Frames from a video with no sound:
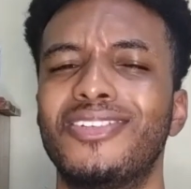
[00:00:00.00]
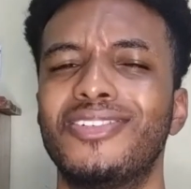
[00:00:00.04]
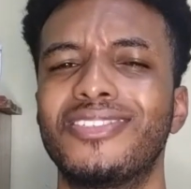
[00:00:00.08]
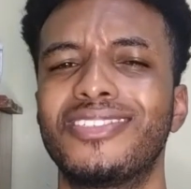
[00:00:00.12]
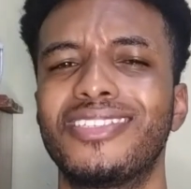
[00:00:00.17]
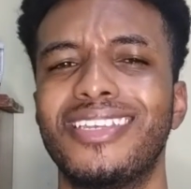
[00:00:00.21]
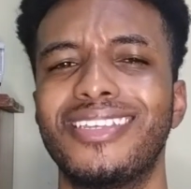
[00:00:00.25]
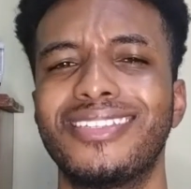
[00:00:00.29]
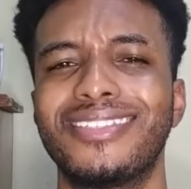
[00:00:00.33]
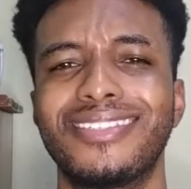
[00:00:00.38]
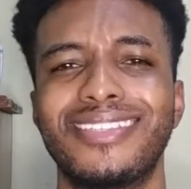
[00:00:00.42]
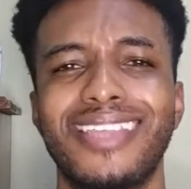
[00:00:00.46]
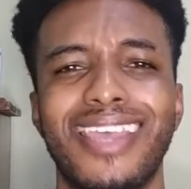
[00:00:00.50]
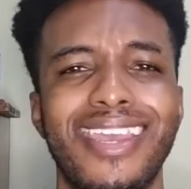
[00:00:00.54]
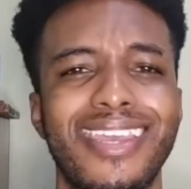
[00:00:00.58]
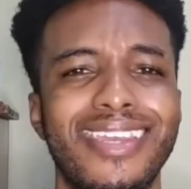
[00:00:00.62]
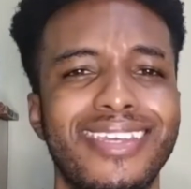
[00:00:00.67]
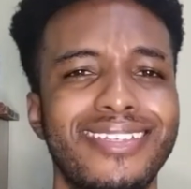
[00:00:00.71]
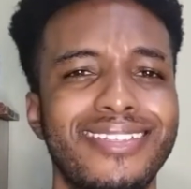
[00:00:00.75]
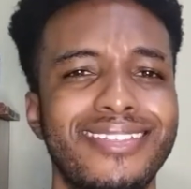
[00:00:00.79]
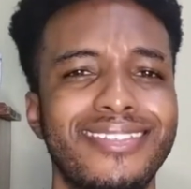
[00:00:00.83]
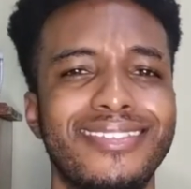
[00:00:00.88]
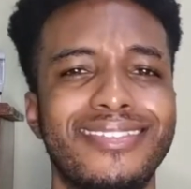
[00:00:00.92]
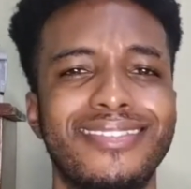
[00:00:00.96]
or just a
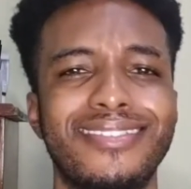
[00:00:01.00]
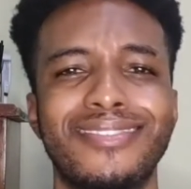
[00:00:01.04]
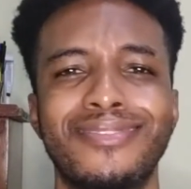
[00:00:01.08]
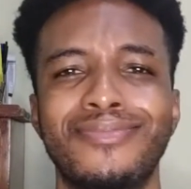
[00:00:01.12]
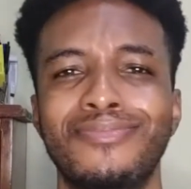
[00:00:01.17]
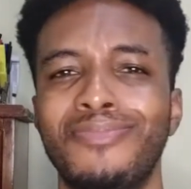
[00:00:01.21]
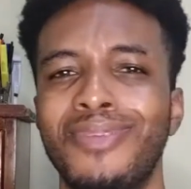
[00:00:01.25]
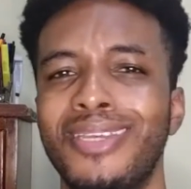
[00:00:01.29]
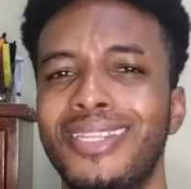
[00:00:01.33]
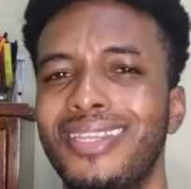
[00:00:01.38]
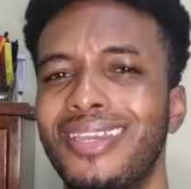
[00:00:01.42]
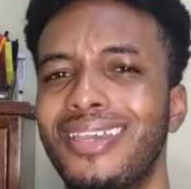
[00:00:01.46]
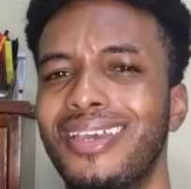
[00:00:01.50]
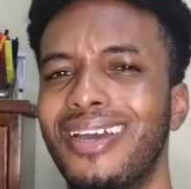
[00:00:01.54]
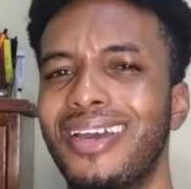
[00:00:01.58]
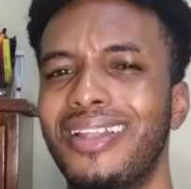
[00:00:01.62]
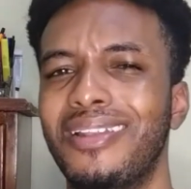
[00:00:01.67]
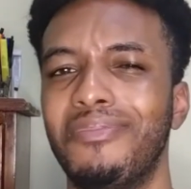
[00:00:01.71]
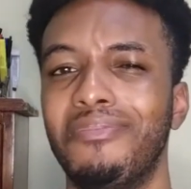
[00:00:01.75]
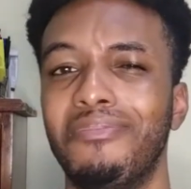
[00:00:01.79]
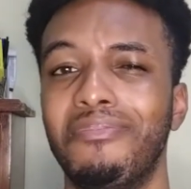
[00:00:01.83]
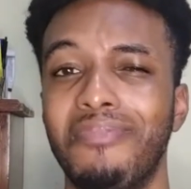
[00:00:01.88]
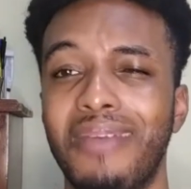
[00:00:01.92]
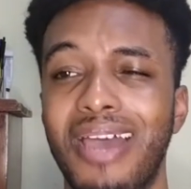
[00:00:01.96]
science
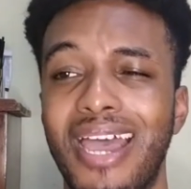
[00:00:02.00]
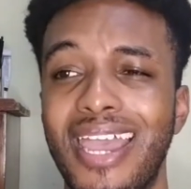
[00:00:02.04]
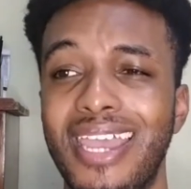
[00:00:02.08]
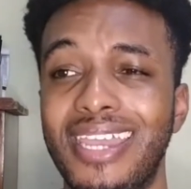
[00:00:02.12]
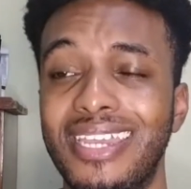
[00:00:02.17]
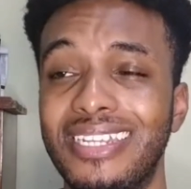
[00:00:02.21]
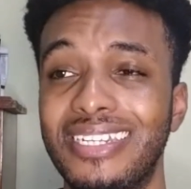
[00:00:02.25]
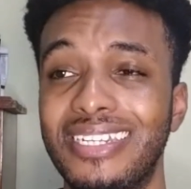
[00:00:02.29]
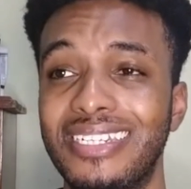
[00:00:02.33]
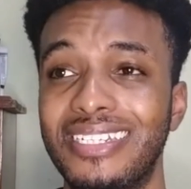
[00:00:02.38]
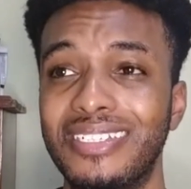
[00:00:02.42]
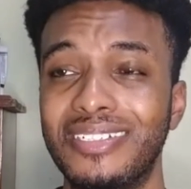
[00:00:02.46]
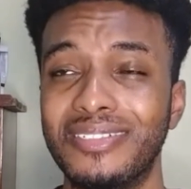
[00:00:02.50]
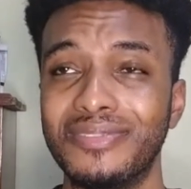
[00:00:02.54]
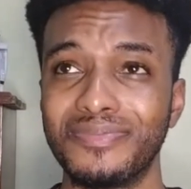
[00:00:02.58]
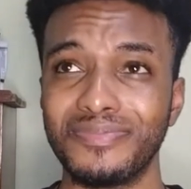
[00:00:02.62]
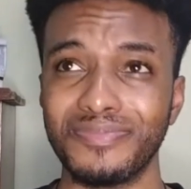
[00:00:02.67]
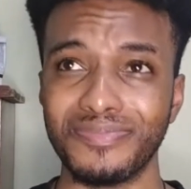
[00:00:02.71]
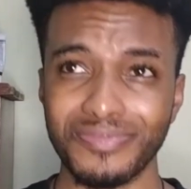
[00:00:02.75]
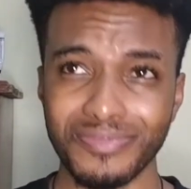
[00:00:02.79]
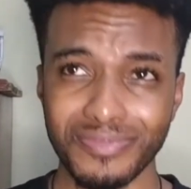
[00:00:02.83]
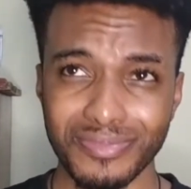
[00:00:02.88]
medical mind,